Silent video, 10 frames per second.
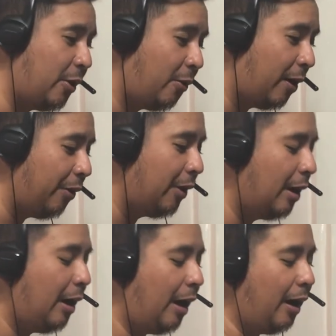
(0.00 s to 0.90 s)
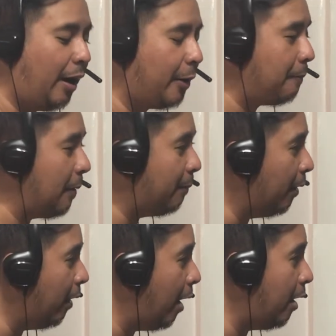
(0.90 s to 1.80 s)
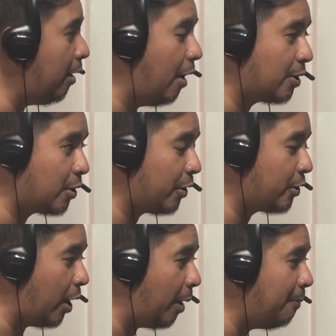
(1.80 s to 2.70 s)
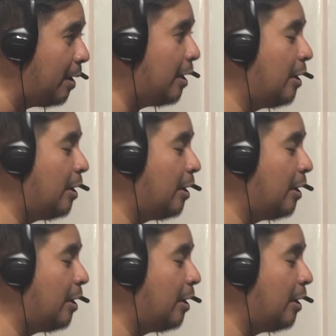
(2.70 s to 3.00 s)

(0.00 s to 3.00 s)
You know what? A lot of people lost their job.